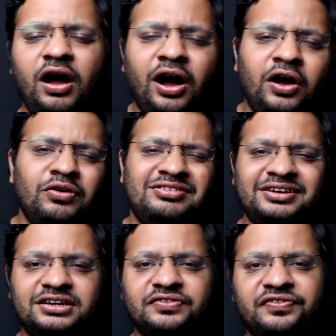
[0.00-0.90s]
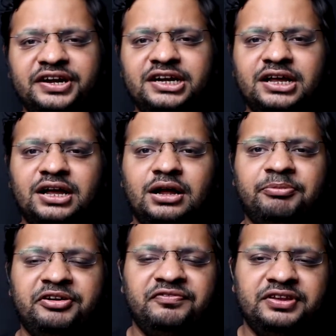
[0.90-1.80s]
How is it different
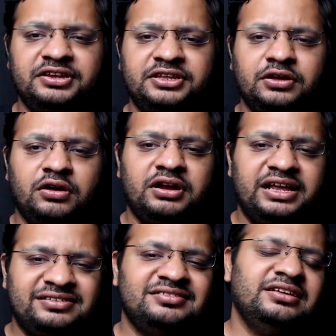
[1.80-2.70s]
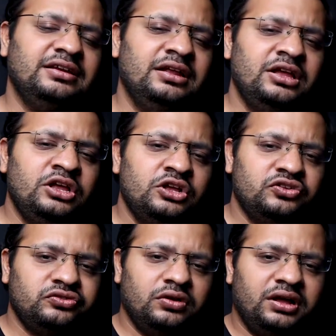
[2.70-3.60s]
with, with your SSL?
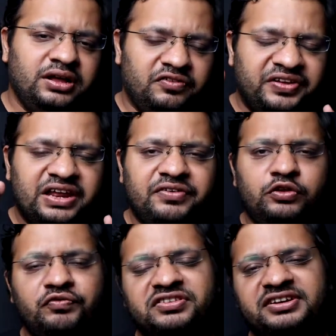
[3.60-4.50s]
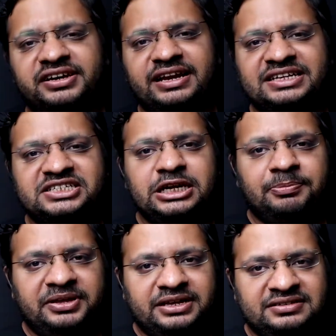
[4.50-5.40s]
So uh, whenever you visit an
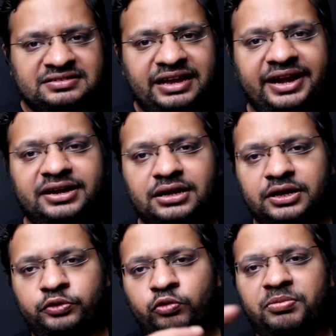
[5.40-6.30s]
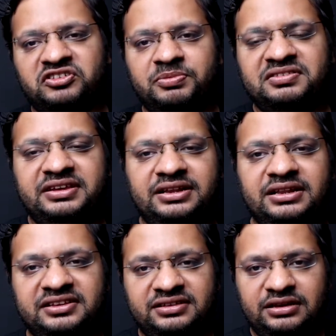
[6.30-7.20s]
HTTPS site, uh, you must be seeing
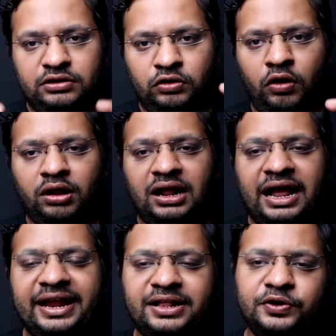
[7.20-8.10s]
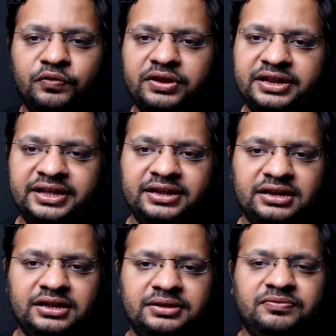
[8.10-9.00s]
there's a lock icon over there
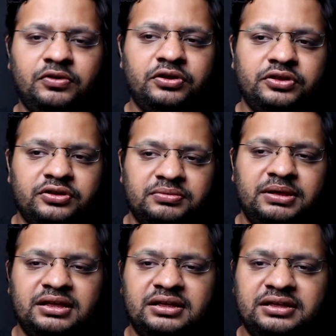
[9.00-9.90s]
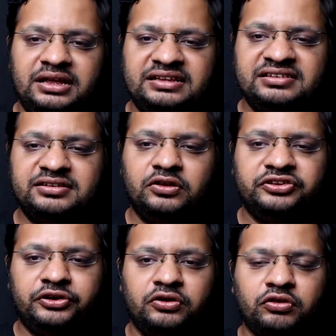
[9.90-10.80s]
uh, for your uh, SSL or
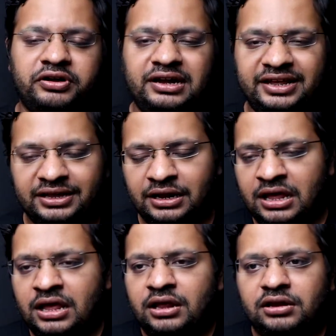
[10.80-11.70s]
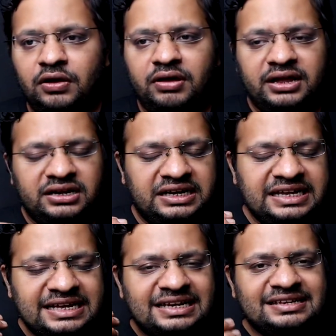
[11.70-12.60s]
secure storage layer. Now
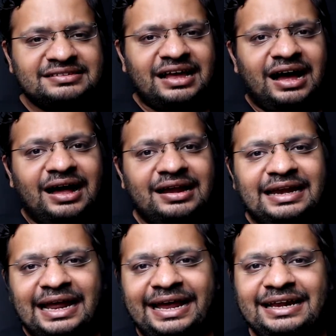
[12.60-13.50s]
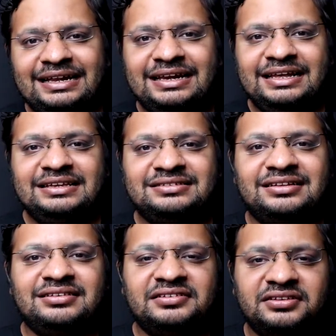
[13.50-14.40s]
TLS are like the
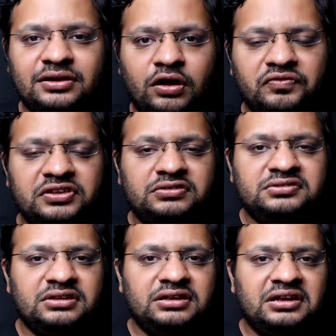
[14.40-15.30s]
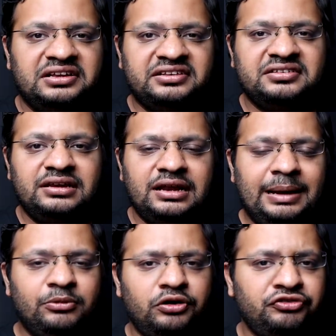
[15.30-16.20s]
successor of this uh, SSL.
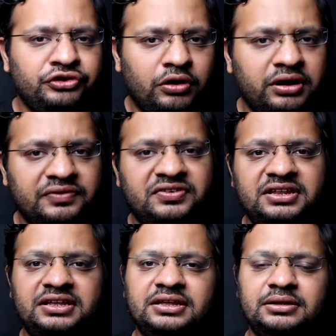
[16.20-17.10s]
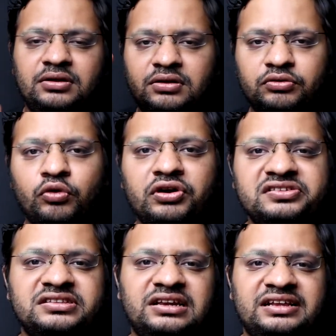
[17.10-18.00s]
I'm not sure if the uh,
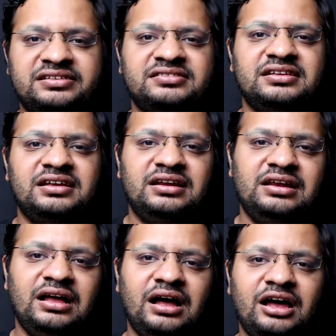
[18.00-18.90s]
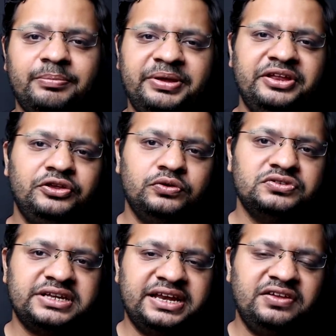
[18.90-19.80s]
original SSL are being
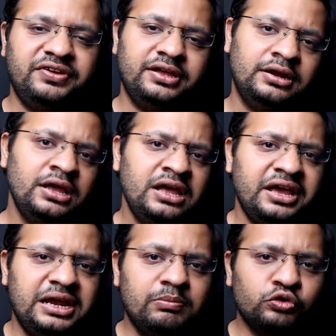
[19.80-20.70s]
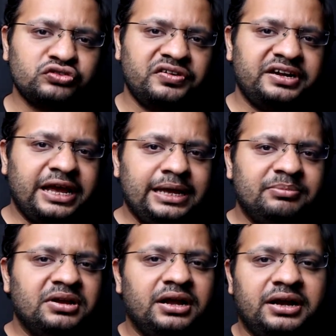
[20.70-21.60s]
used anywhere. In most of the
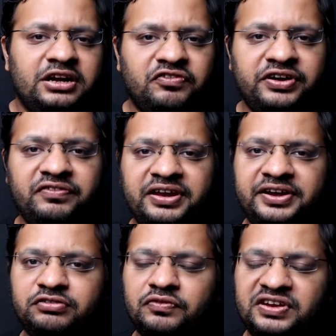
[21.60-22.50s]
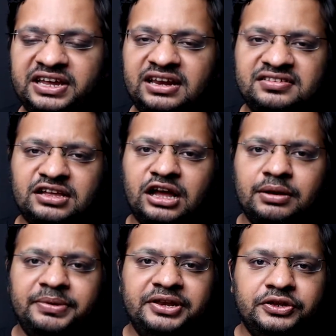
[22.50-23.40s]
time, different variants of TLS
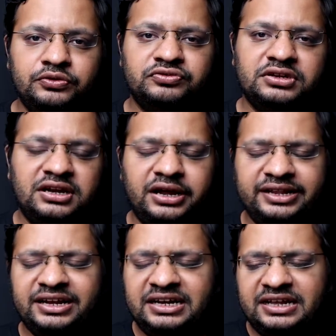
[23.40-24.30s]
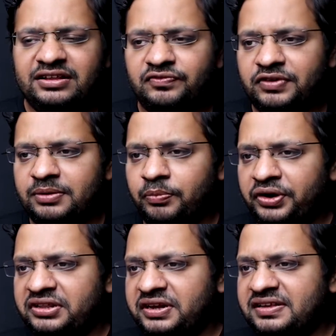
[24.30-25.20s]
are being used. I think TLS
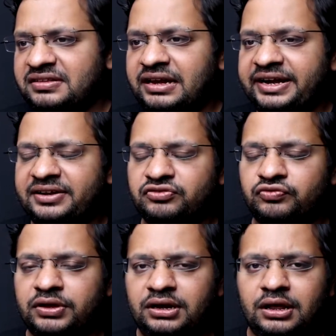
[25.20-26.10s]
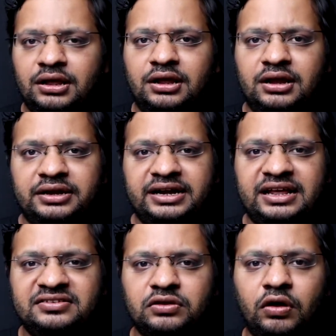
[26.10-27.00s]
1.3 is the latest one that
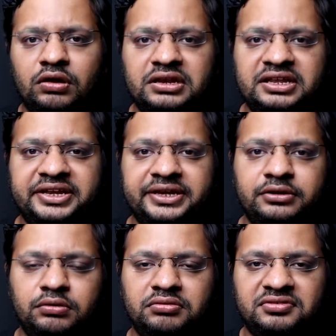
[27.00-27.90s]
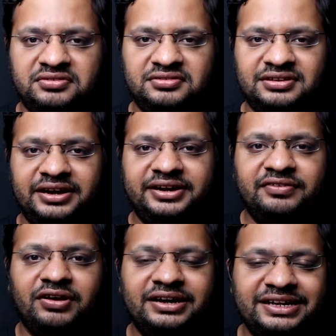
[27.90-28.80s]
has all the goods and
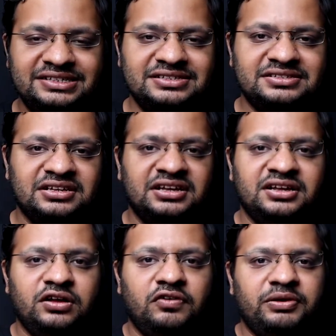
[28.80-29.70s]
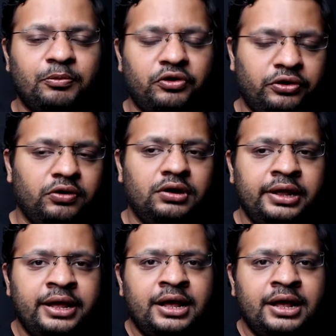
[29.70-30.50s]
advantages of the protocol.